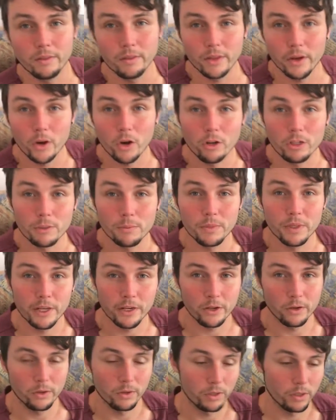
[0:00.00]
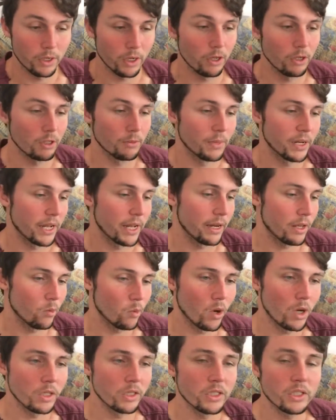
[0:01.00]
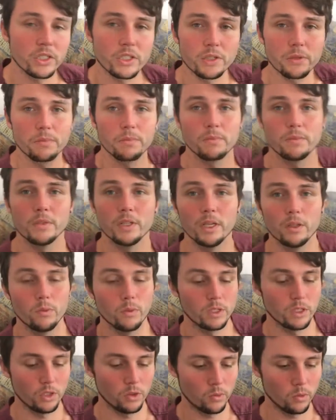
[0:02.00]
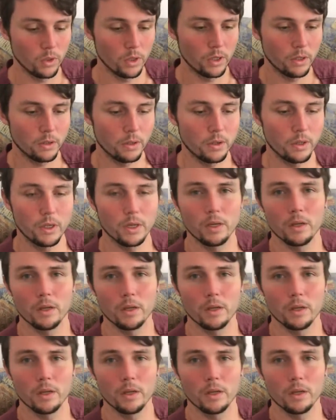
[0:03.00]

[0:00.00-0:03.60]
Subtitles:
They're called Ultimate 81s. They're the ones you want.